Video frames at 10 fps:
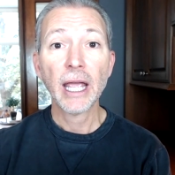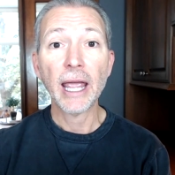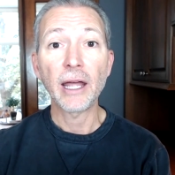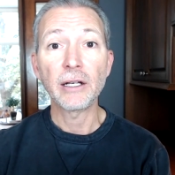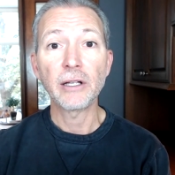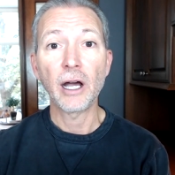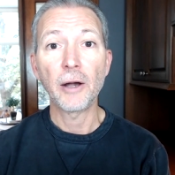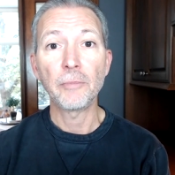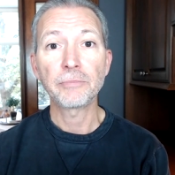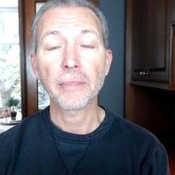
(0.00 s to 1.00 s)
and
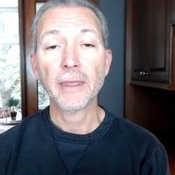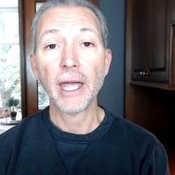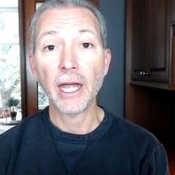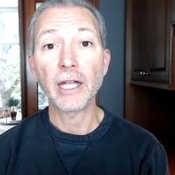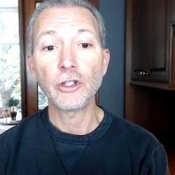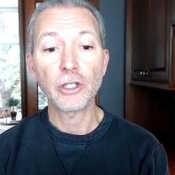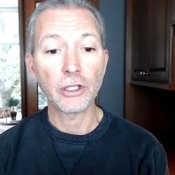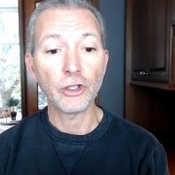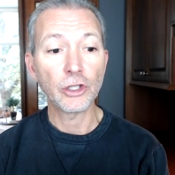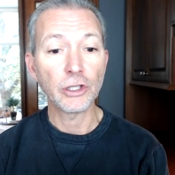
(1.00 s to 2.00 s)
um, and you
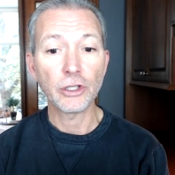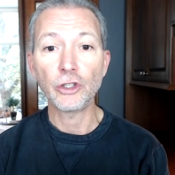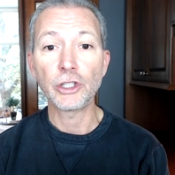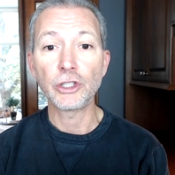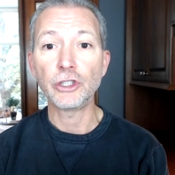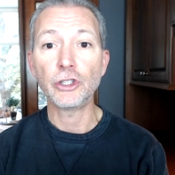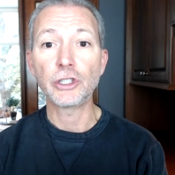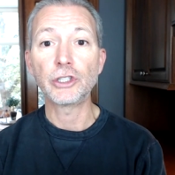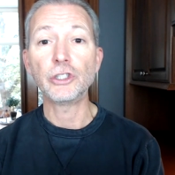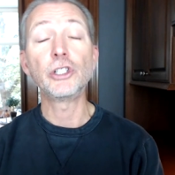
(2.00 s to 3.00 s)
can you can you can you
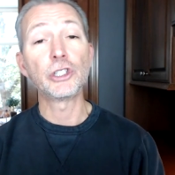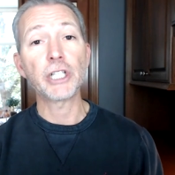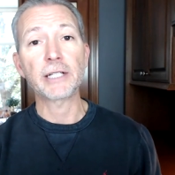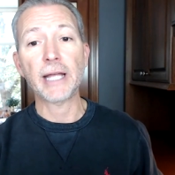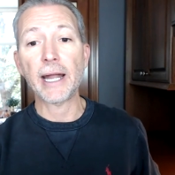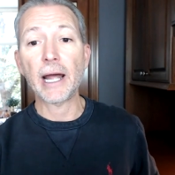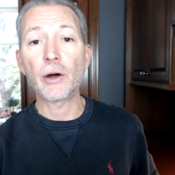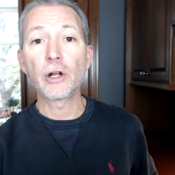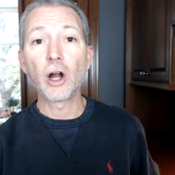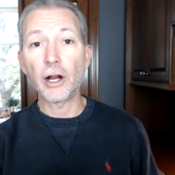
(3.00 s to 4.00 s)
can you can check that
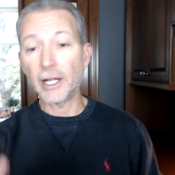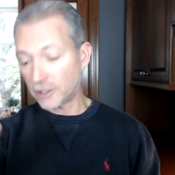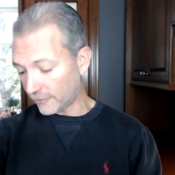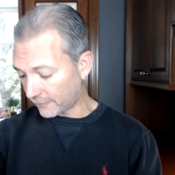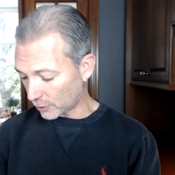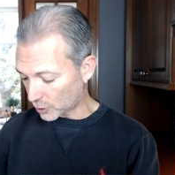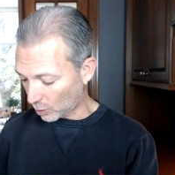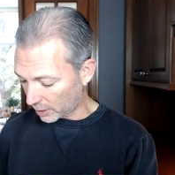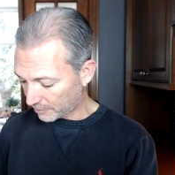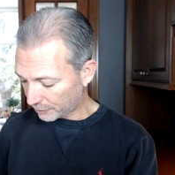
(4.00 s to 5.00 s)
out. All right, that's the first
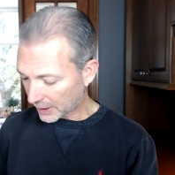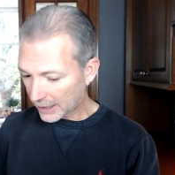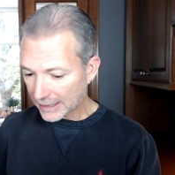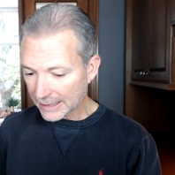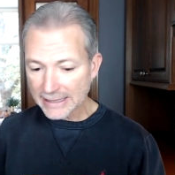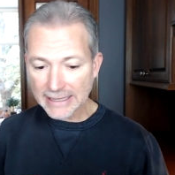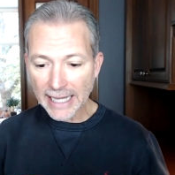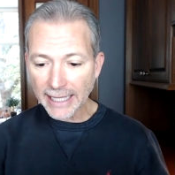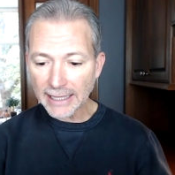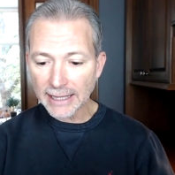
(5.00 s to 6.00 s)
one.
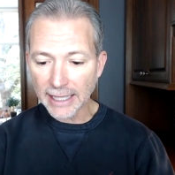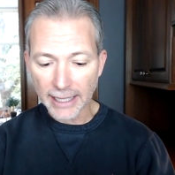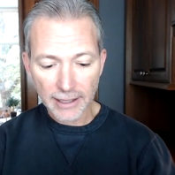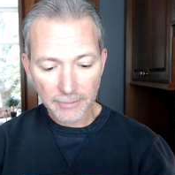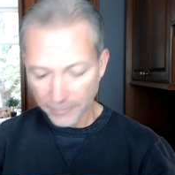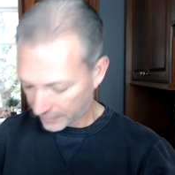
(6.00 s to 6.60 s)
Second thing,